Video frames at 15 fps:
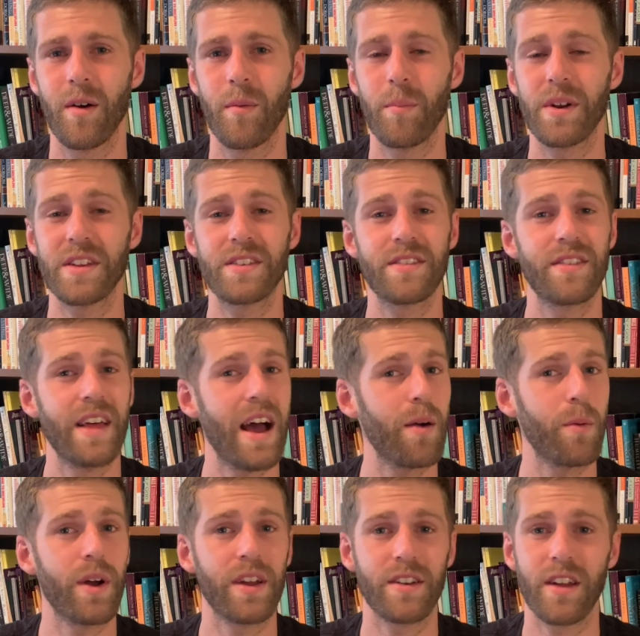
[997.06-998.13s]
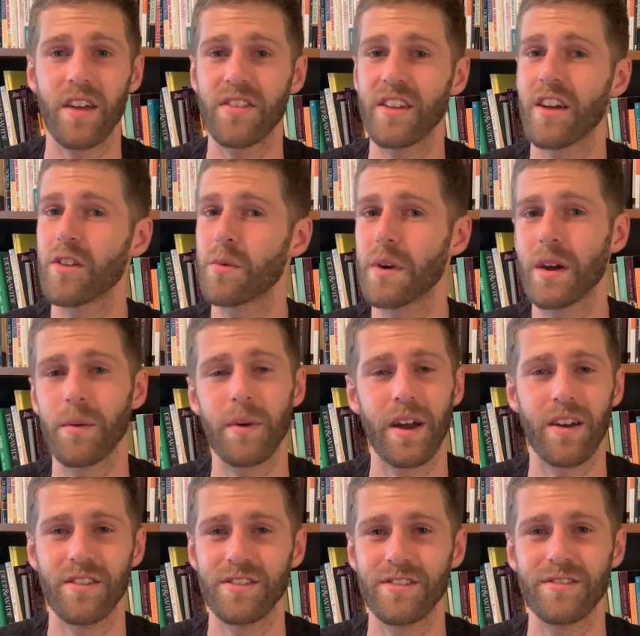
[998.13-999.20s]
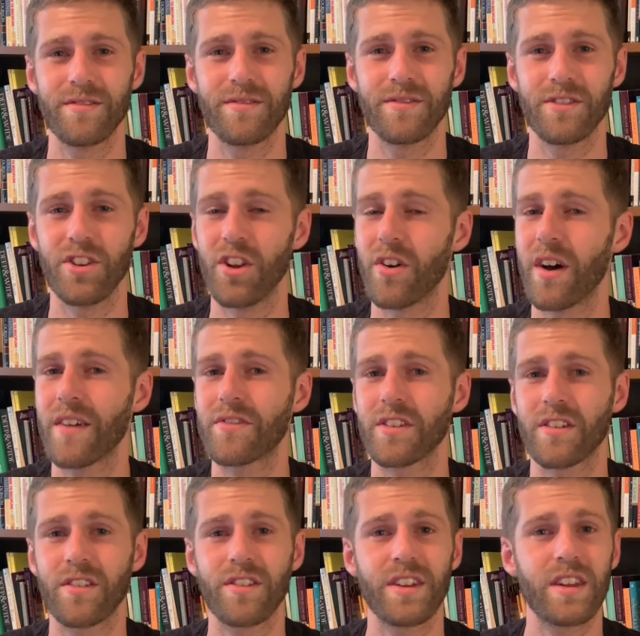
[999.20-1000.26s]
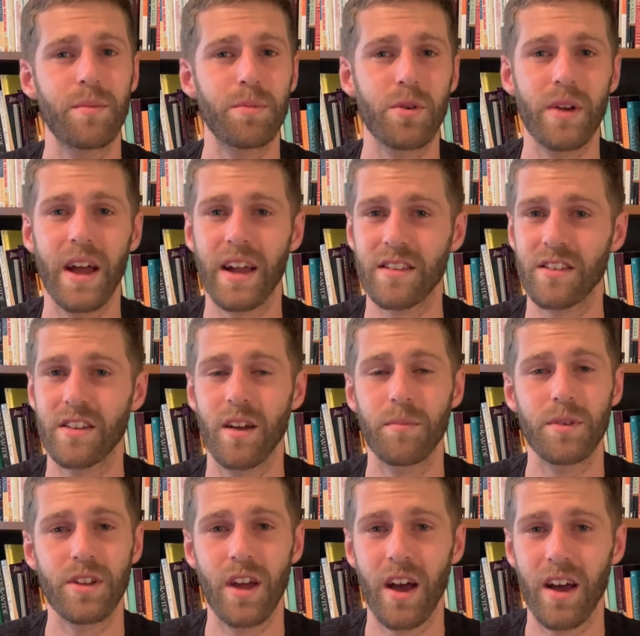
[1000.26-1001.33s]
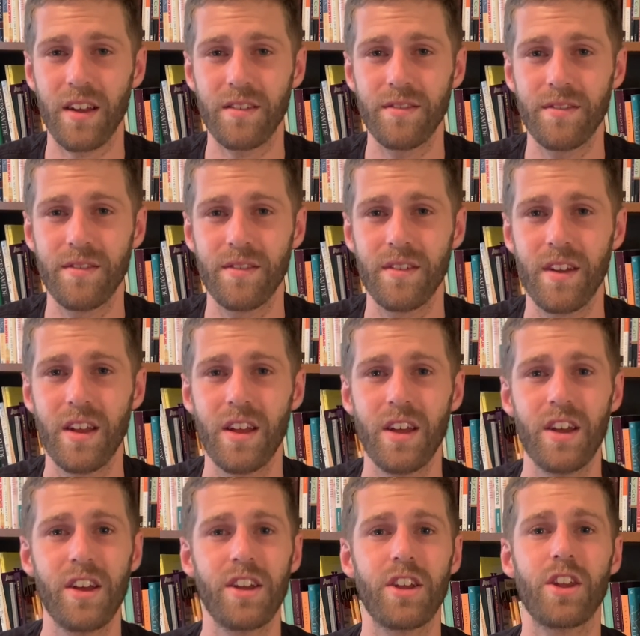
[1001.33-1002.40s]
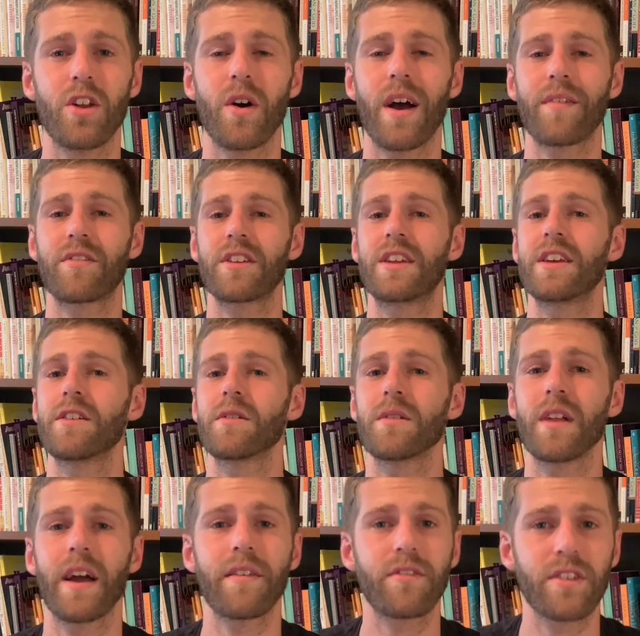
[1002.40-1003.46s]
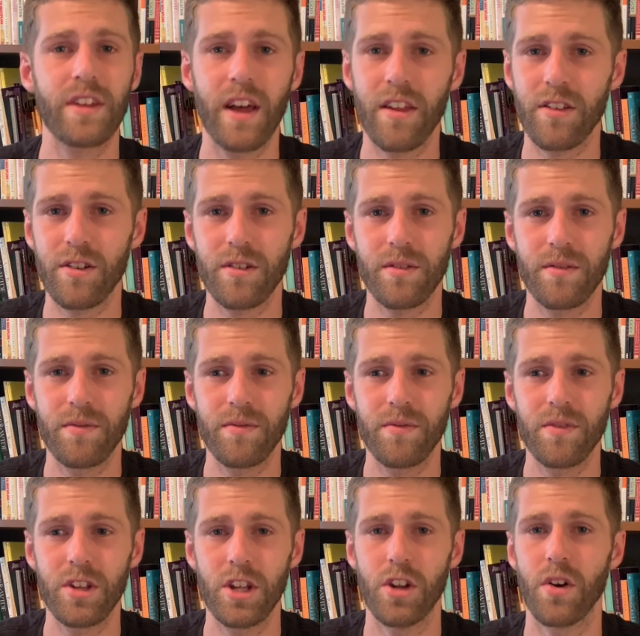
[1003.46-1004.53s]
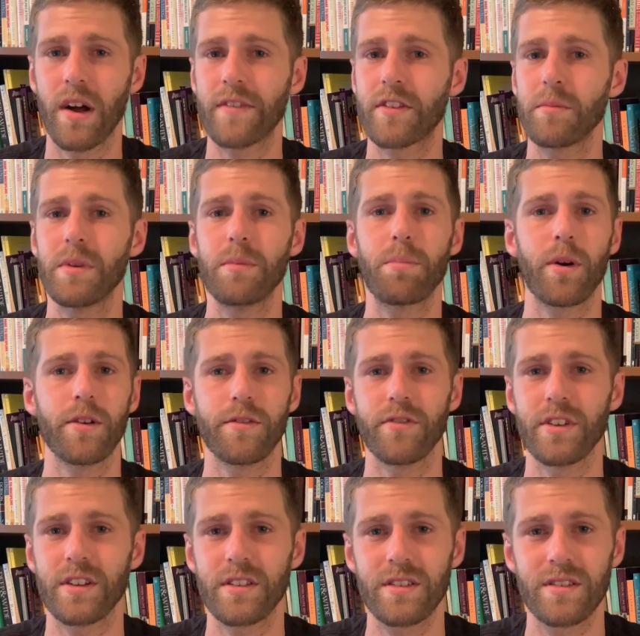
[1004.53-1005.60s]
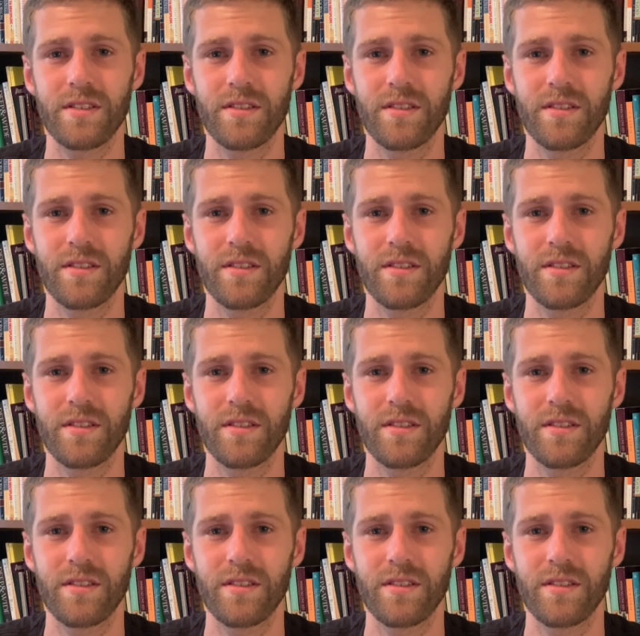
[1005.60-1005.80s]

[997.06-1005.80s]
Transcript: But it's that way, not the other way around. You don't have to clean up your act to come to God. You don't have to get your life together. You don't have to be perfect.